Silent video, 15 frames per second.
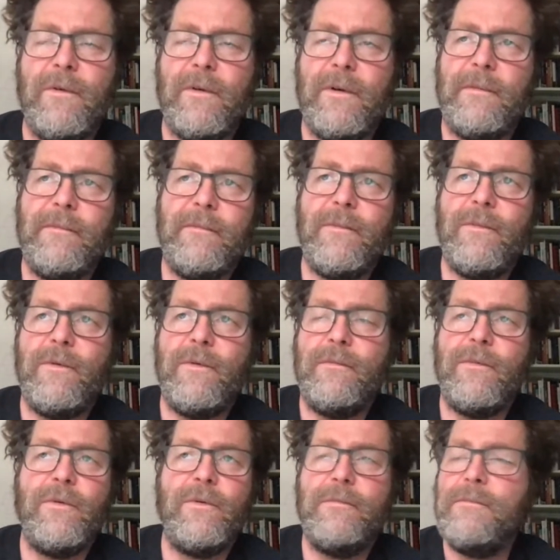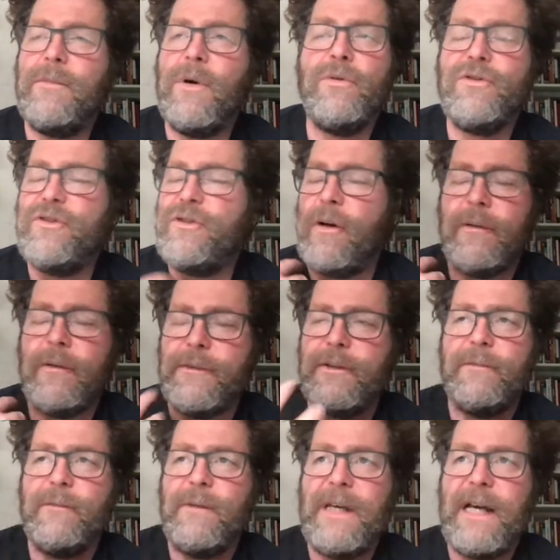or, or, most
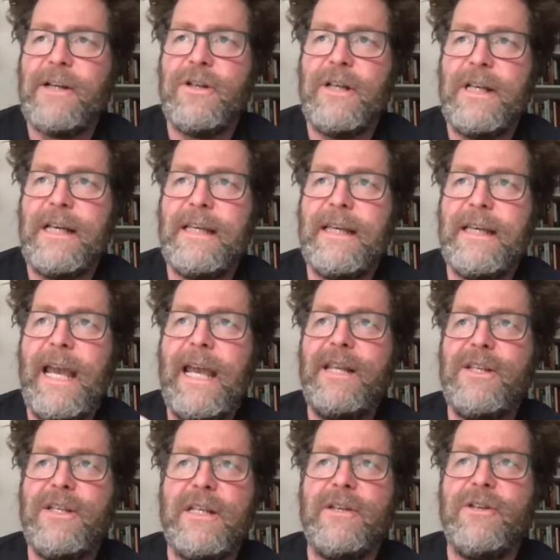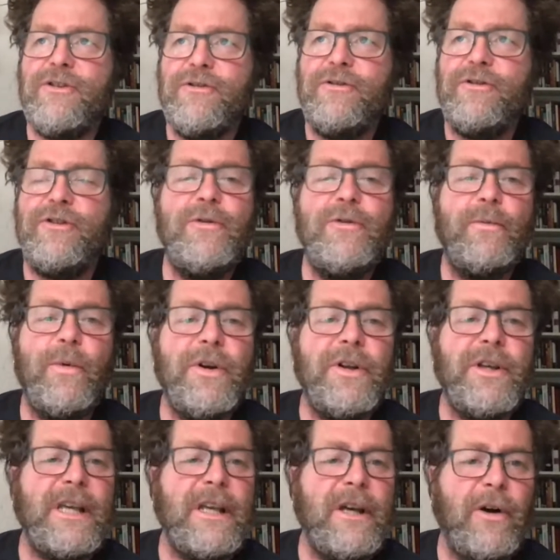often, we actually engage in
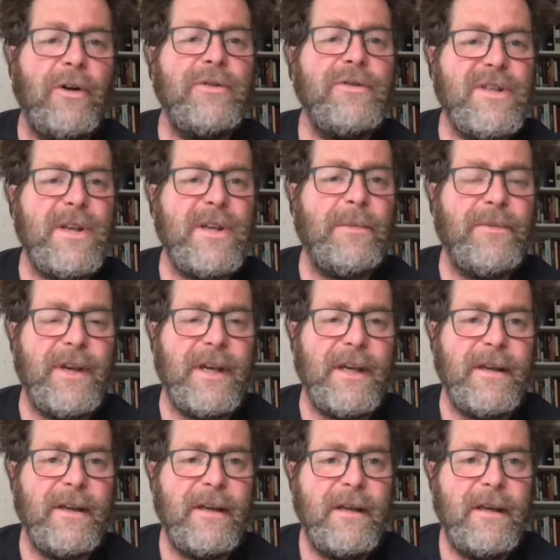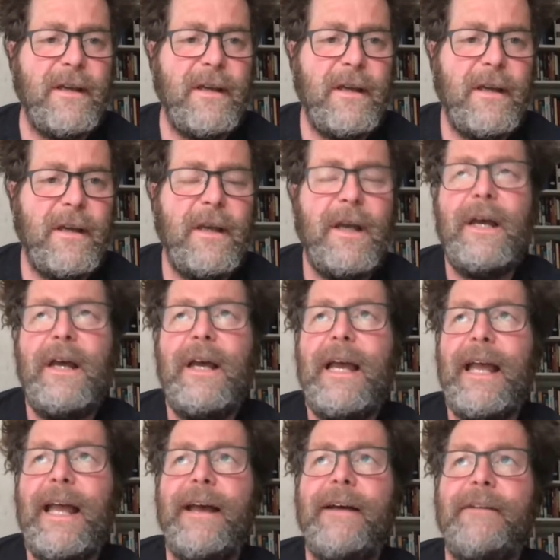working on something.
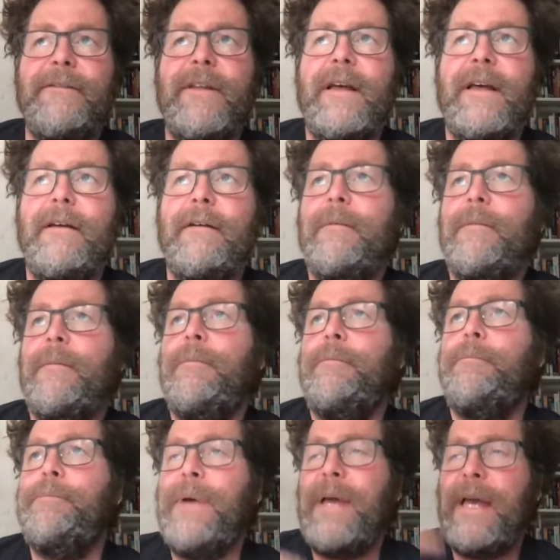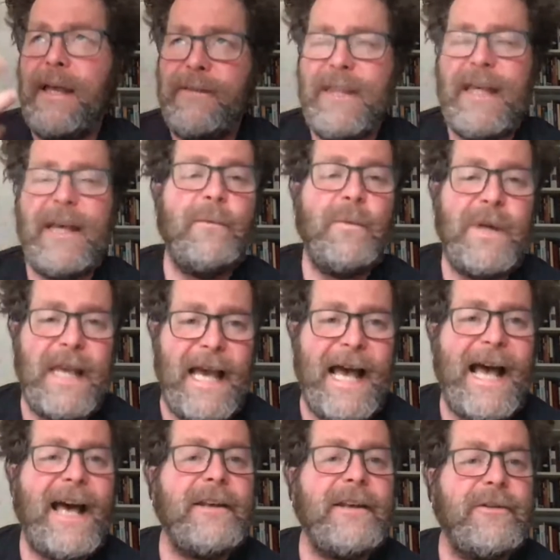And and then
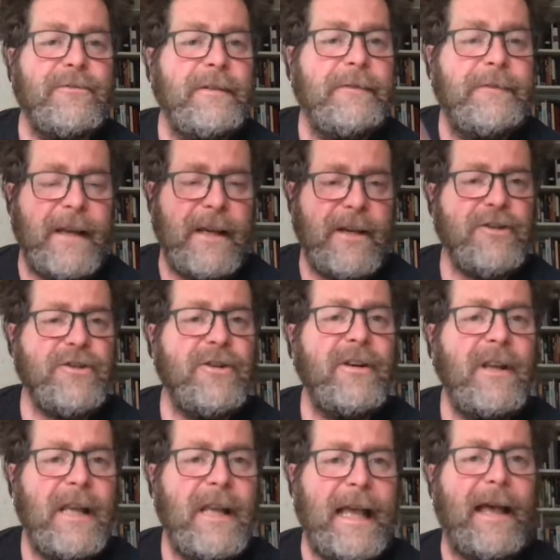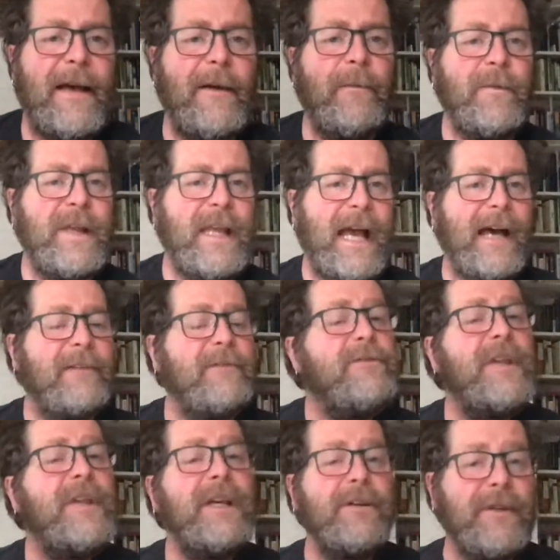we add reflection and we
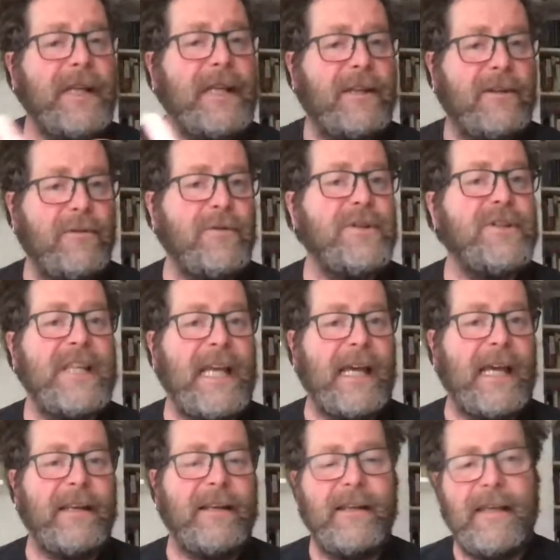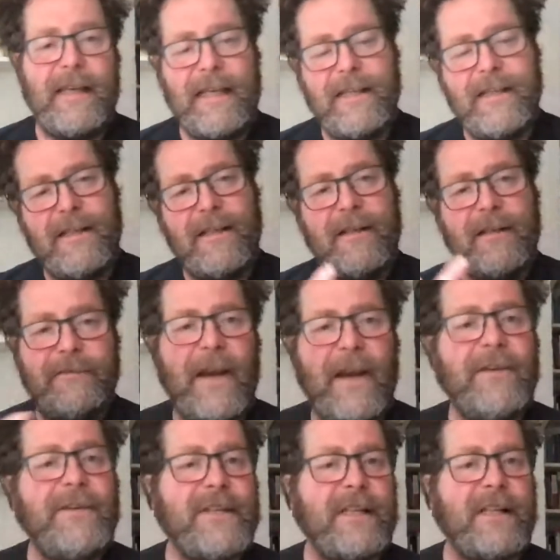add theory towards the end. It
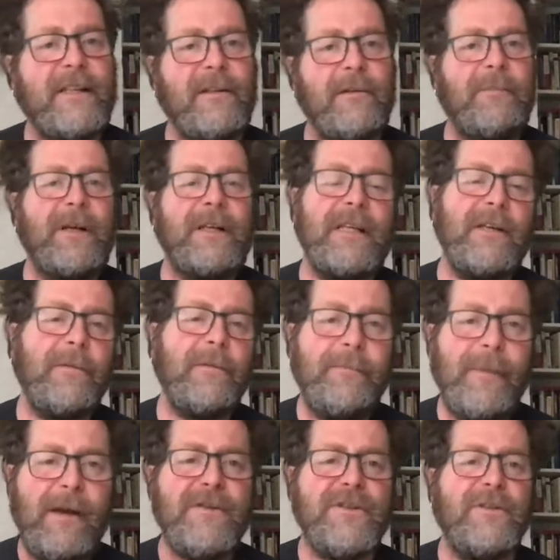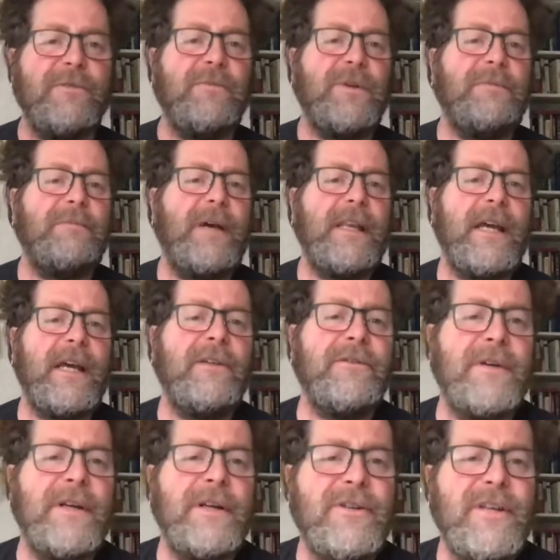varies a little, but in comparison with
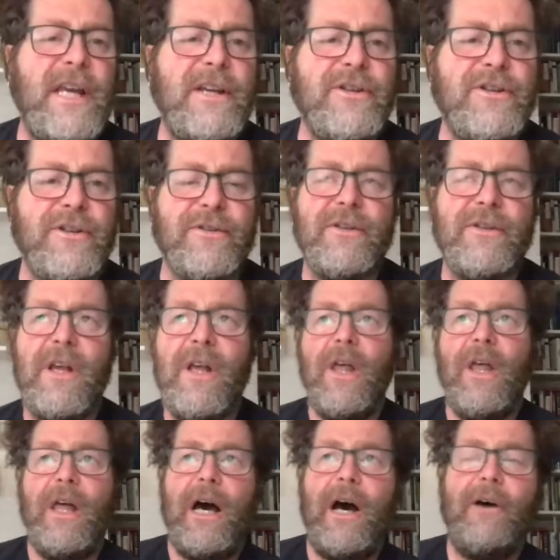many other educations,